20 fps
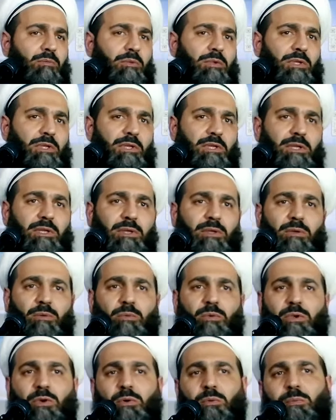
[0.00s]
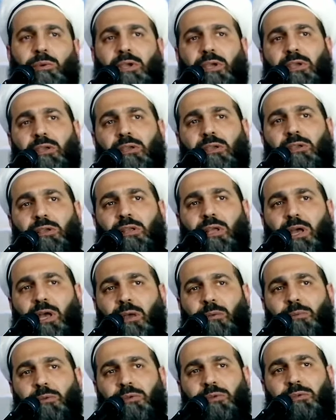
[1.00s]
We obey.
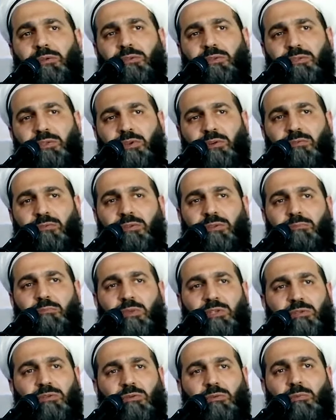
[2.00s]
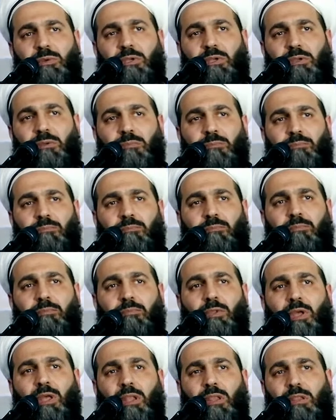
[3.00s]
Abid, servant, must obey
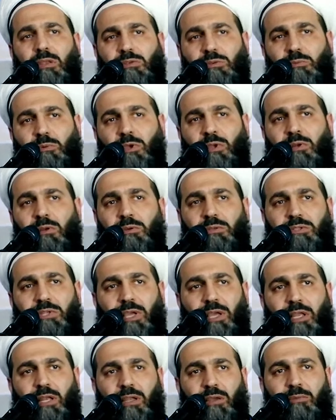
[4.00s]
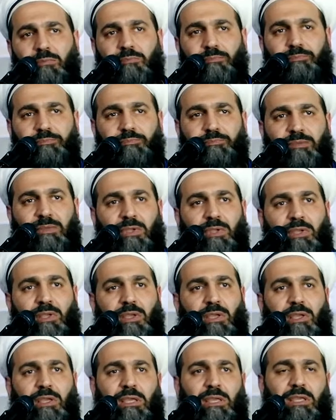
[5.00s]
Allah subhanahu wa ta'ala.
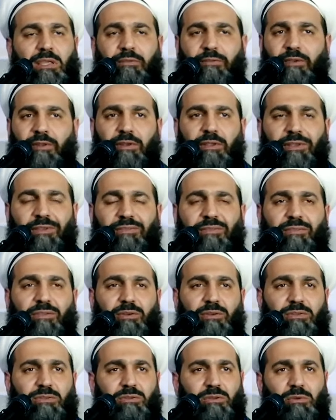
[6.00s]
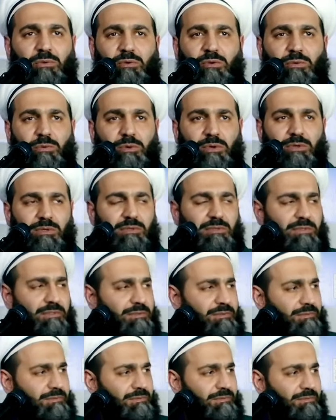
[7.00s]
Even if there is no reward,
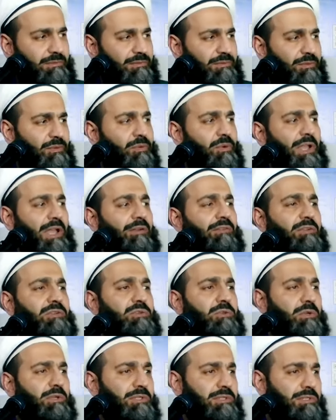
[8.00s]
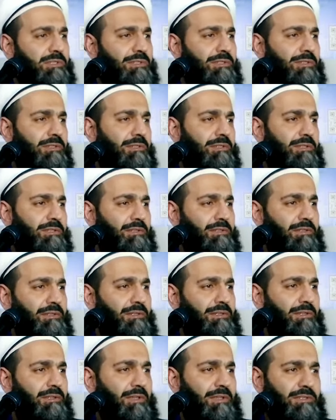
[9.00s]
we have a choice.
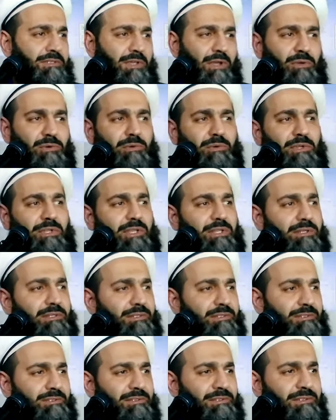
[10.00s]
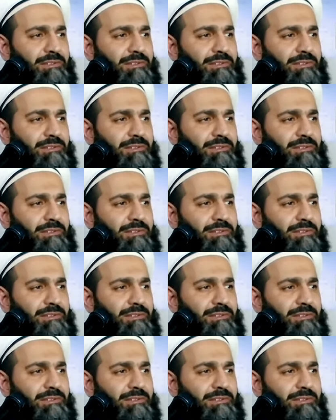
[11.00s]
It's our Creator.